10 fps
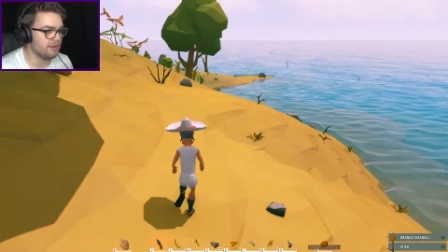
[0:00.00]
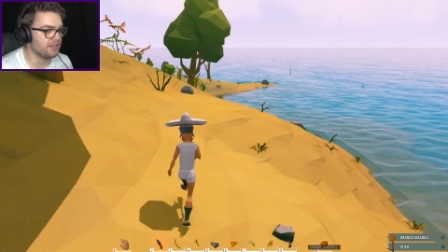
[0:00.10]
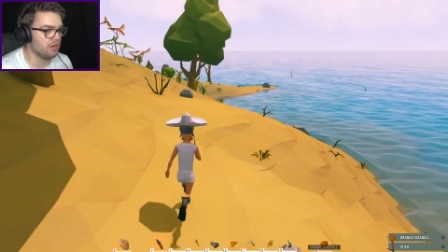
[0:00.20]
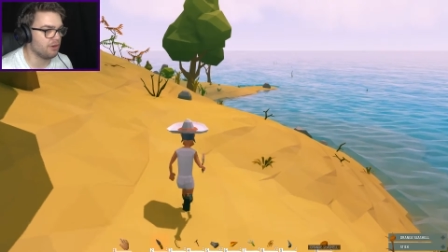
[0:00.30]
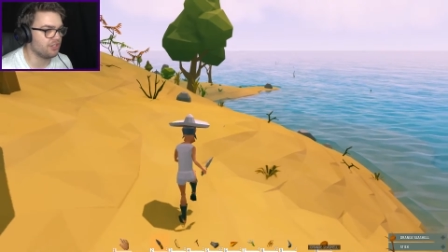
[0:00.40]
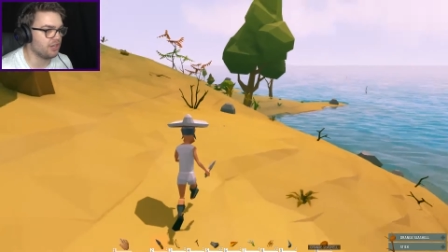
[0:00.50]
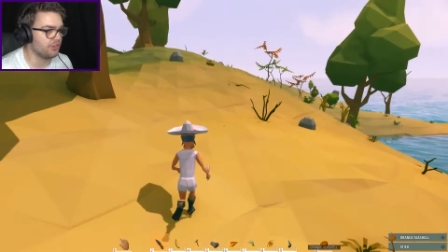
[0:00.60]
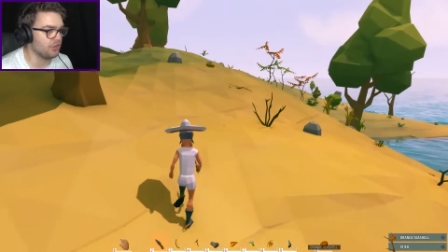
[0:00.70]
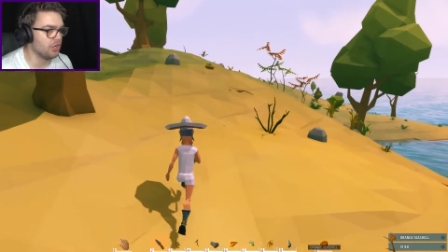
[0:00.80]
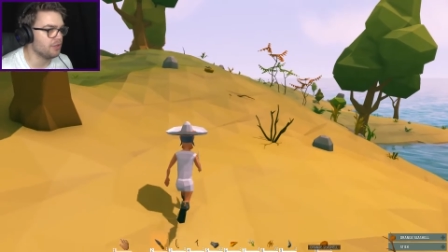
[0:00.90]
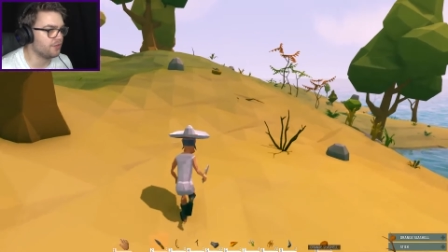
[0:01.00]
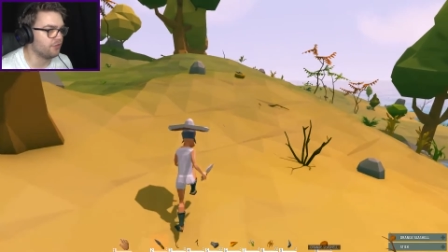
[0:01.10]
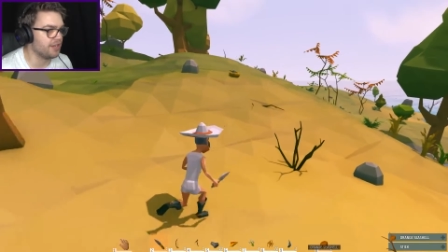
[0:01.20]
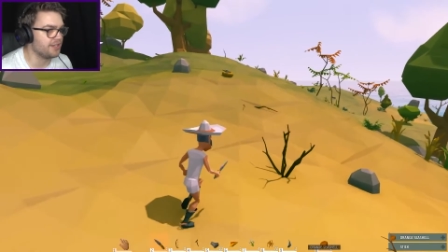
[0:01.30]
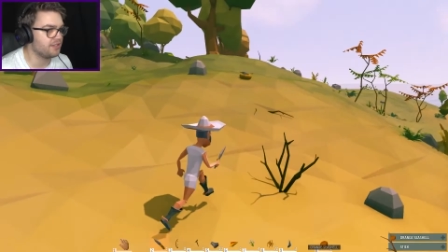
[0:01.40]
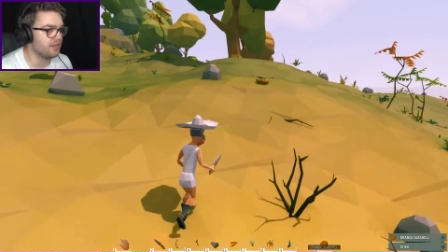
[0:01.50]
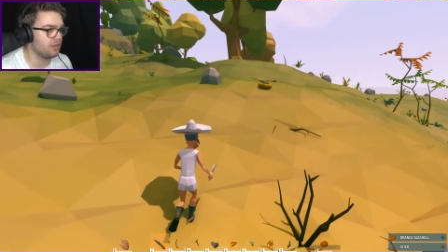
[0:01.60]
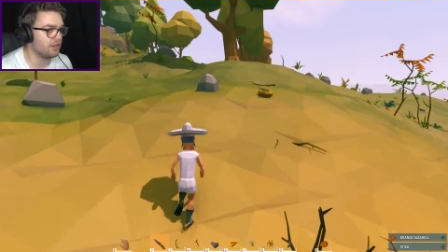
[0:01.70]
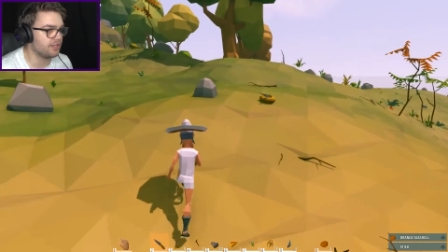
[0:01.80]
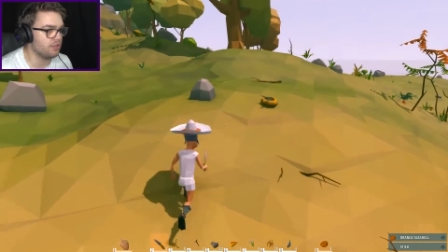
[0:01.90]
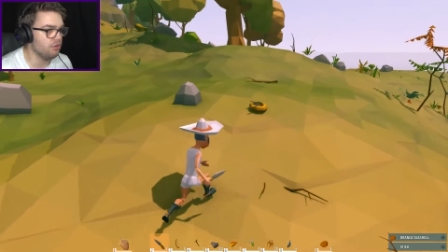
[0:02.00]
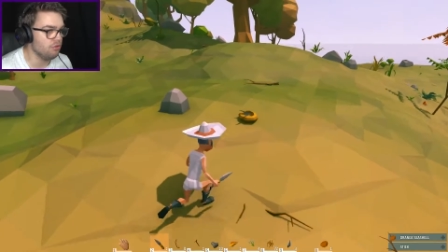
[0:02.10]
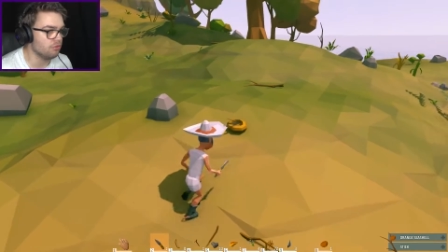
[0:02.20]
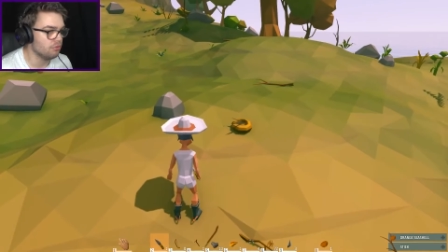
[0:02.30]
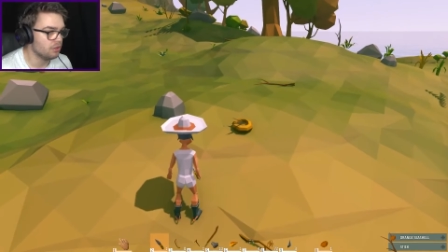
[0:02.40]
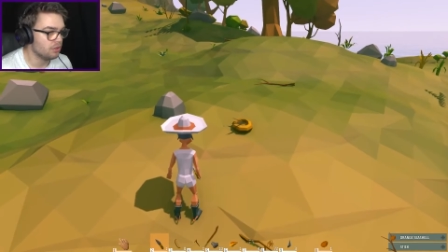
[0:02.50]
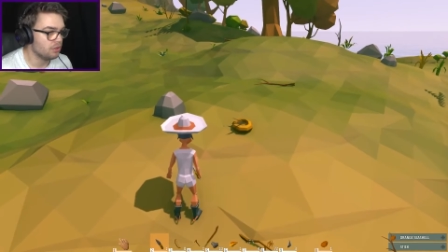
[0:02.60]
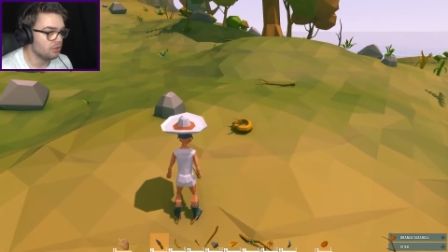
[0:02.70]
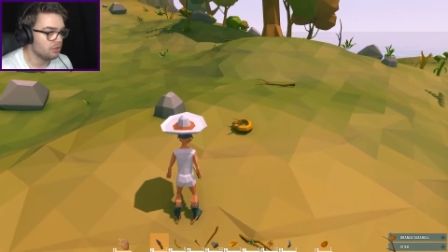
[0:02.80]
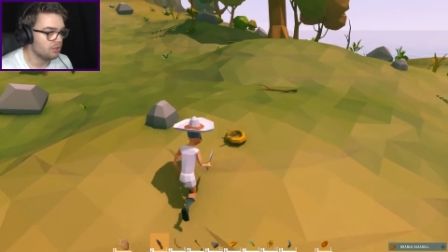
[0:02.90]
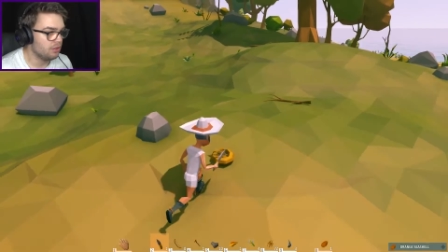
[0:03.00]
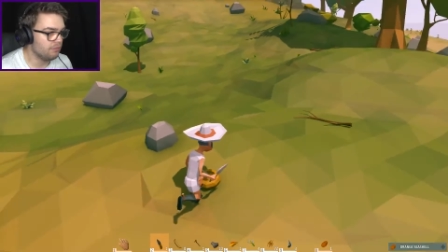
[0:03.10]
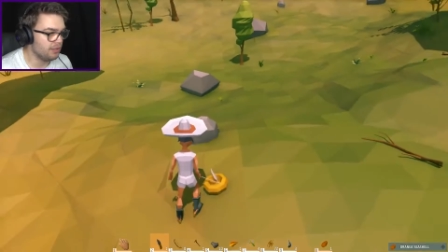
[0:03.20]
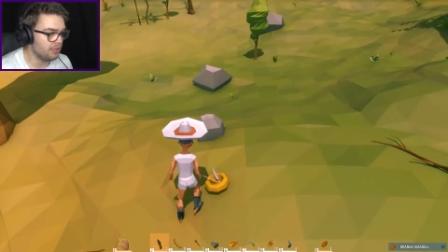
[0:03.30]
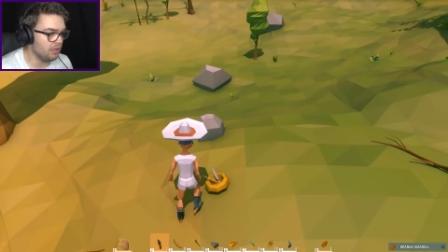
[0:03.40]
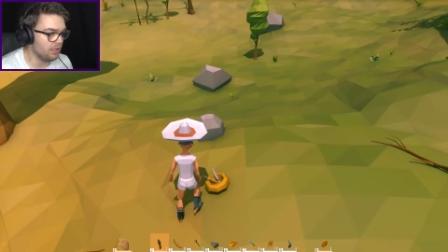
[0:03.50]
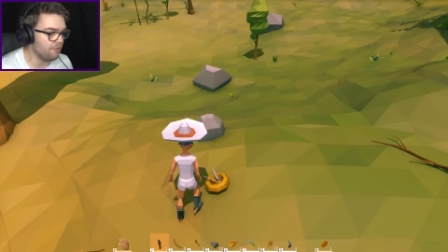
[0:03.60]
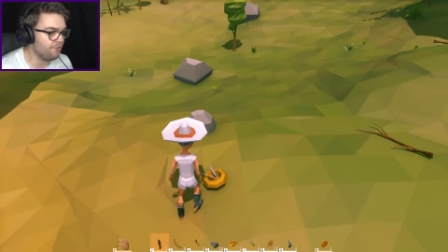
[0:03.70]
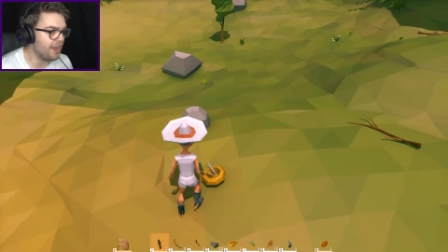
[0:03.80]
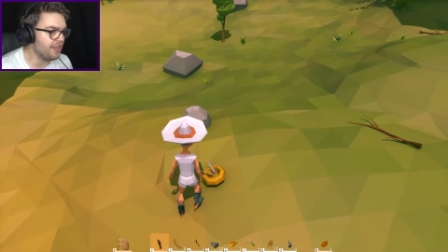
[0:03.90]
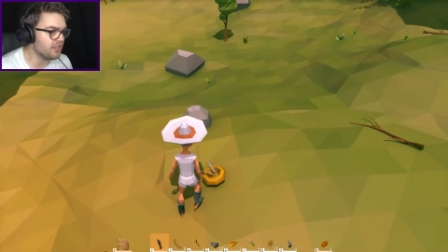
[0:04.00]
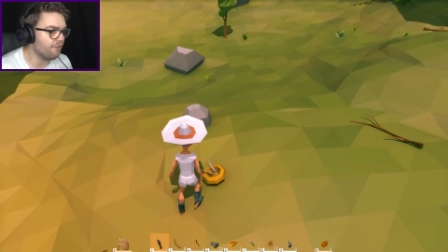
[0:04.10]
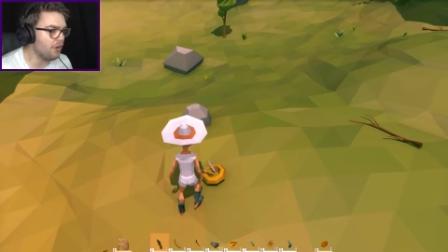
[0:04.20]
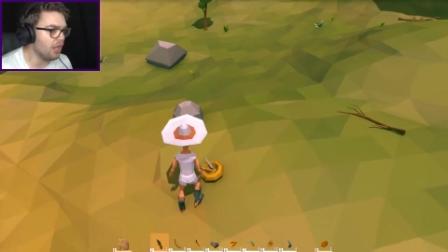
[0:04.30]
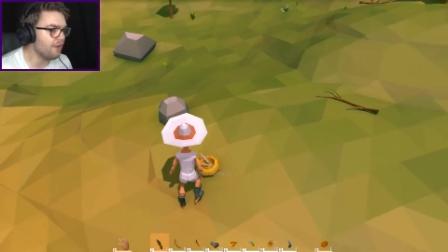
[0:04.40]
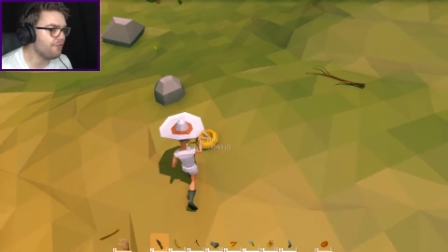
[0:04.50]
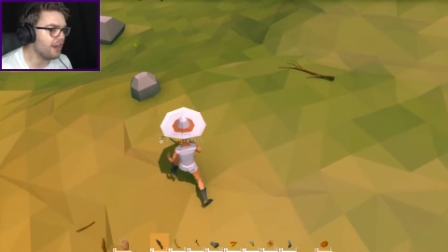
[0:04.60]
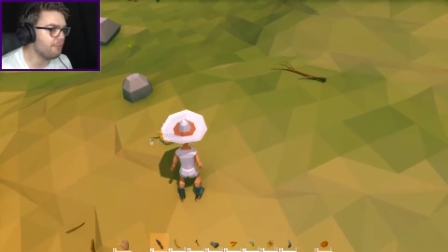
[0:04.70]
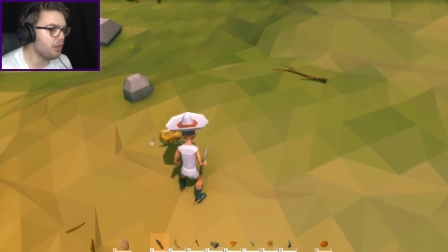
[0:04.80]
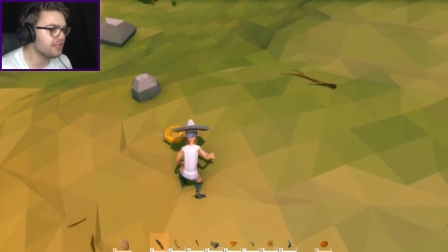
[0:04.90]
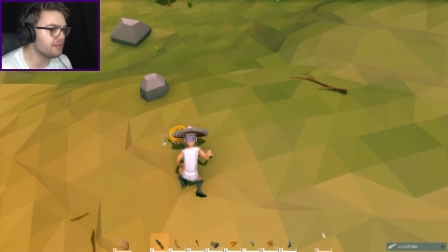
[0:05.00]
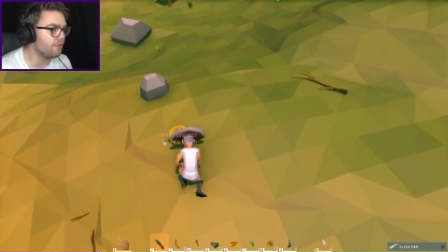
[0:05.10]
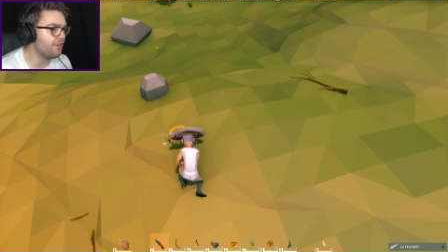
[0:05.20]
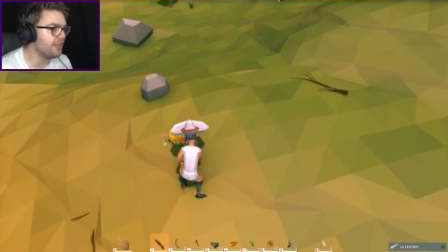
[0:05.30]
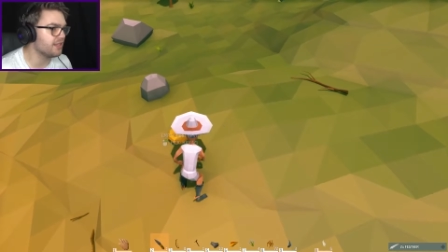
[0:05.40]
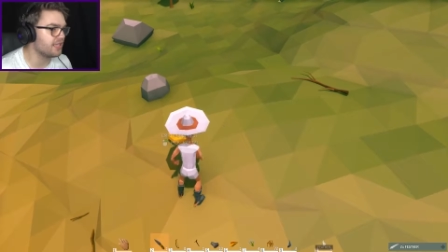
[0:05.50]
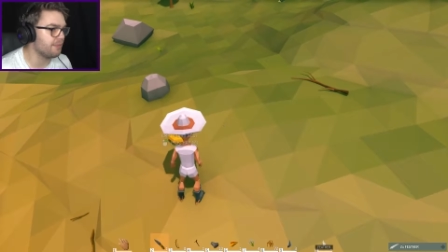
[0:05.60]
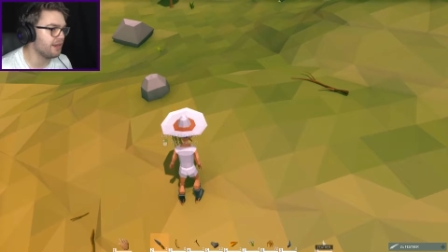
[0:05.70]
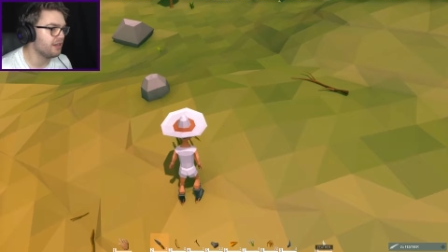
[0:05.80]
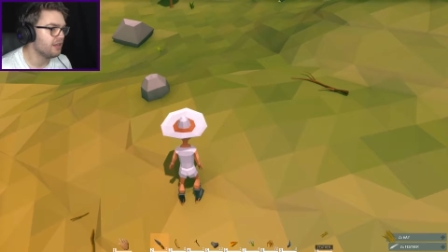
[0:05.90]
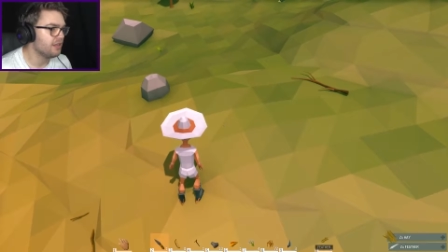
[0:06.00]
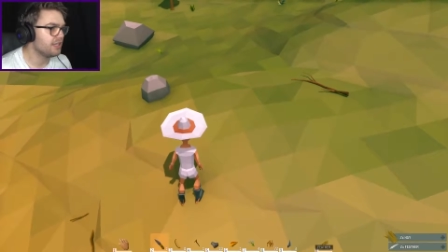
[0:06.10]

was an orange. I thought it was flint, and I got excited. Oh! What? Oh, they're feathers! I finally found a bird's nest with feathers! Gimme.